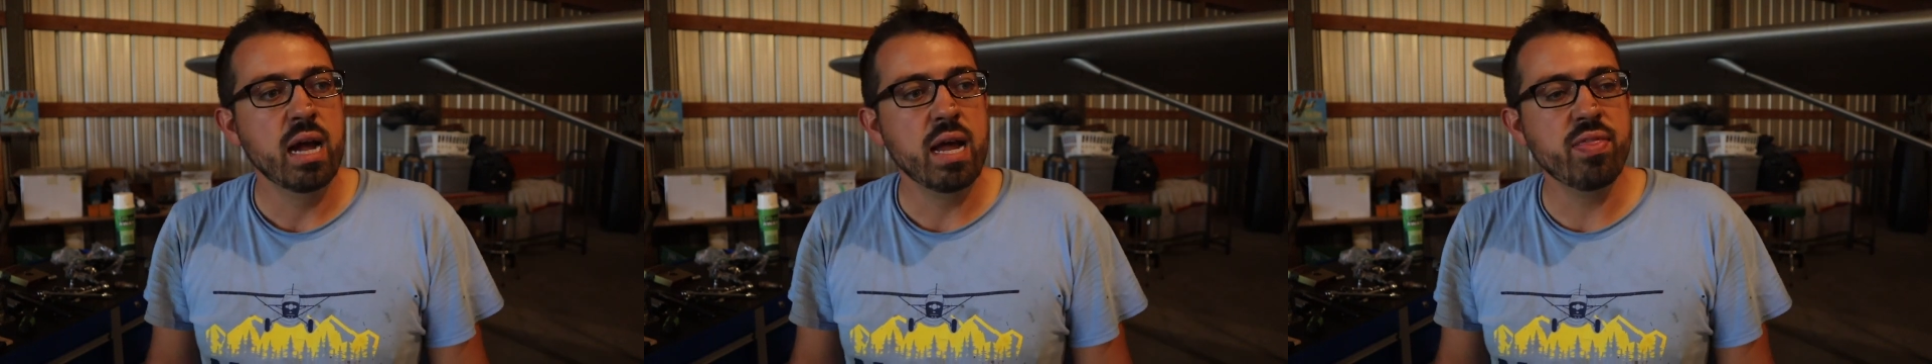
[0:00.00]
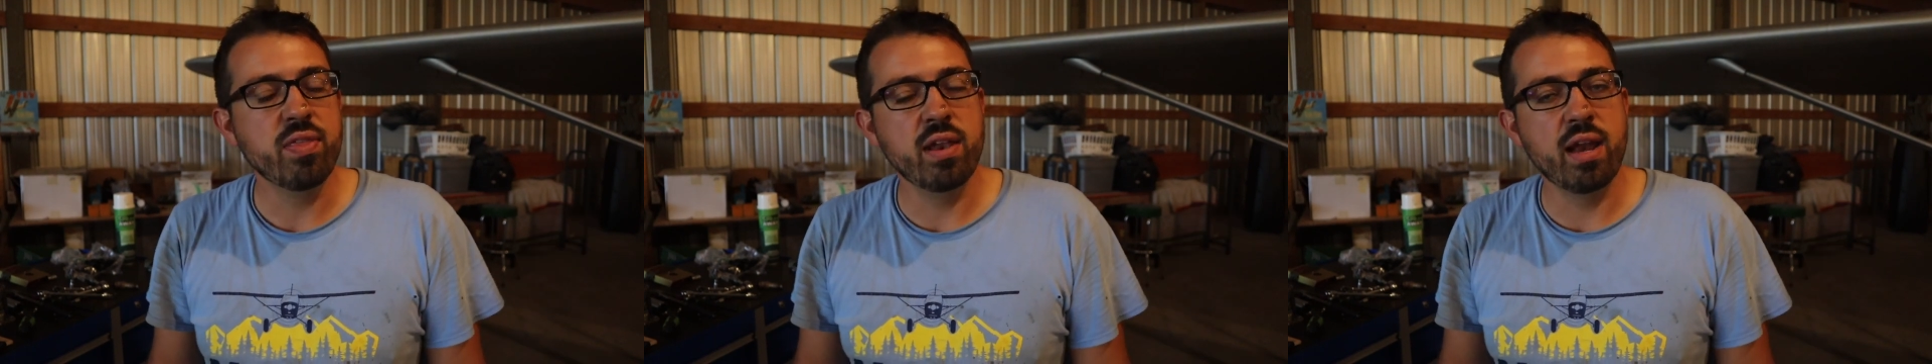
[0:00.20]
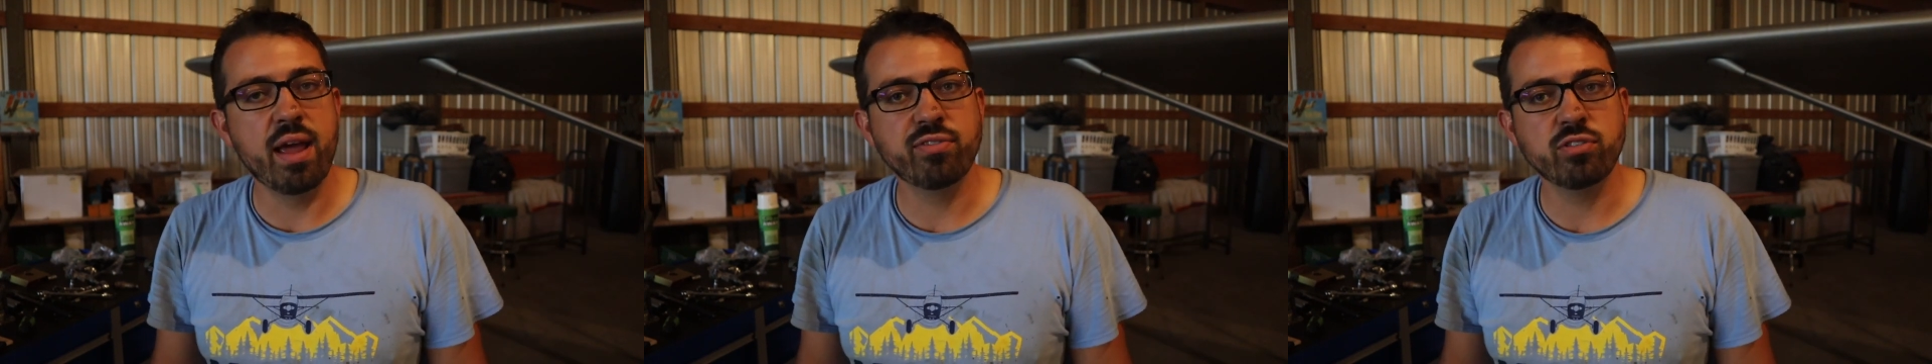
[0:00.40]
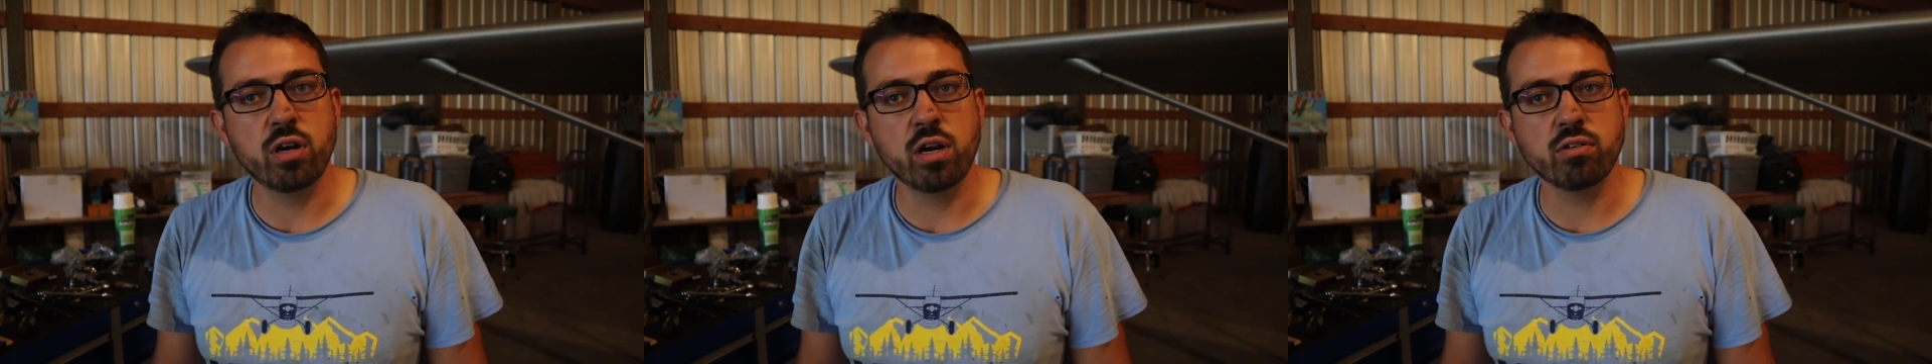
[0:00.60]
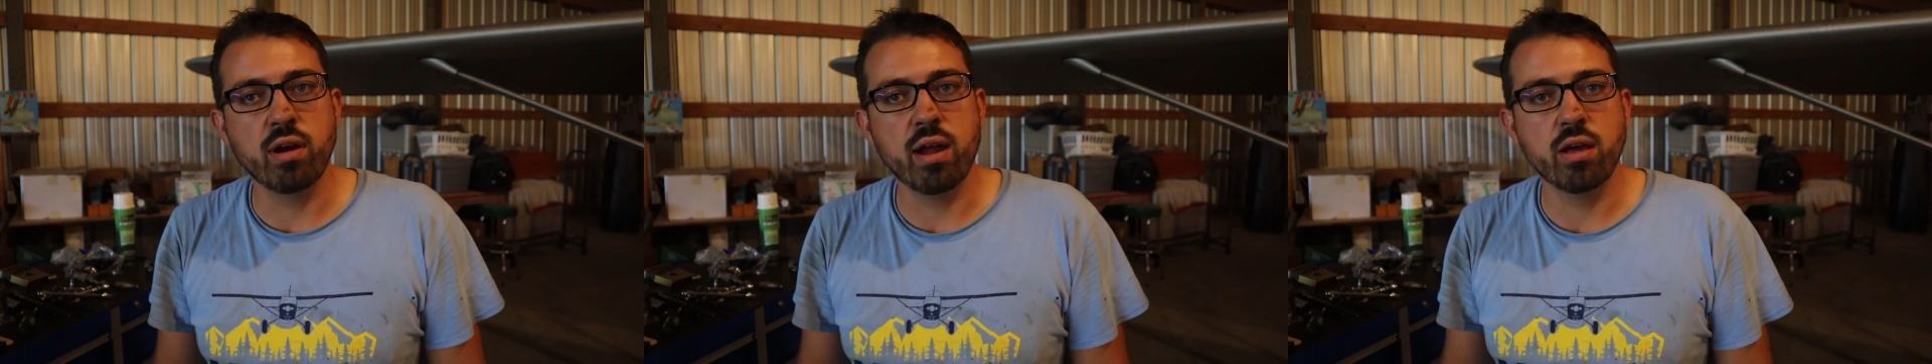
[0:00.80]
and then after
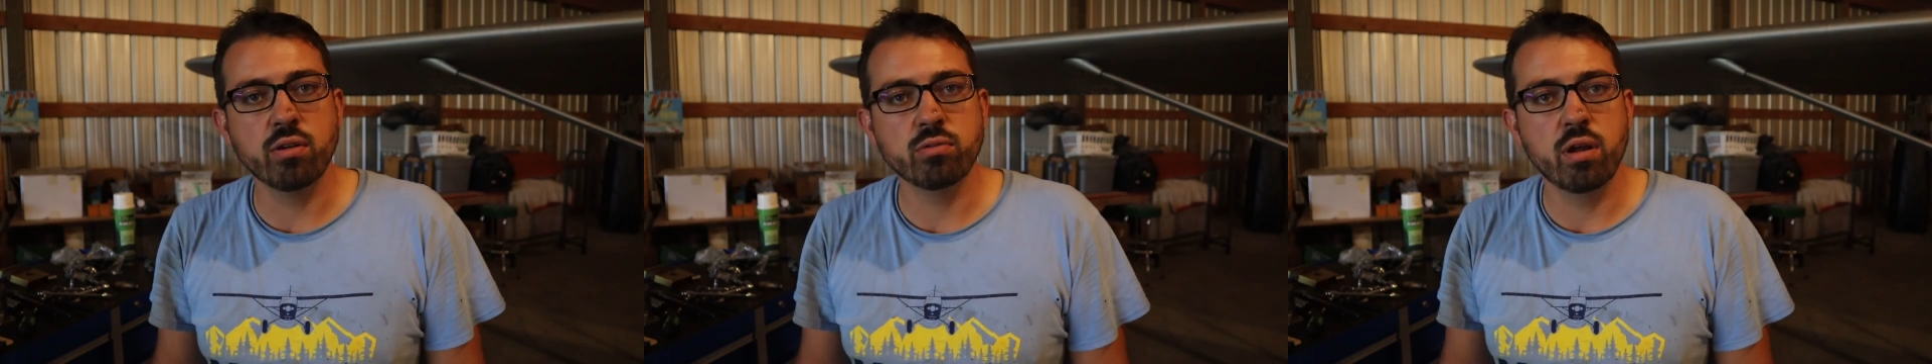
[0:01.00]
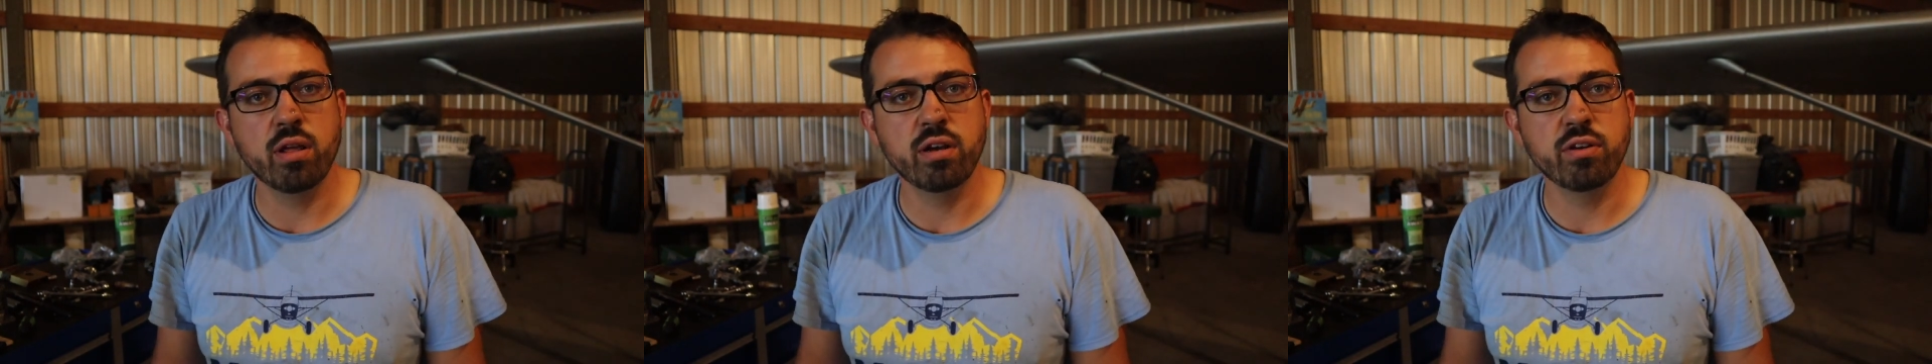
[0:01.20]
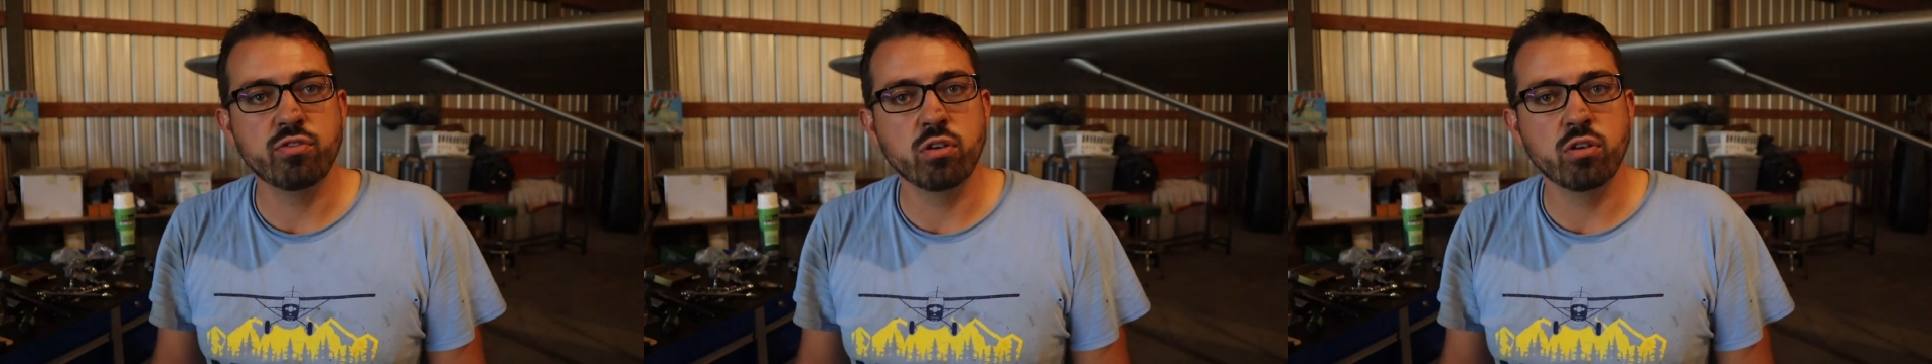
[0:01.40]
I ground run it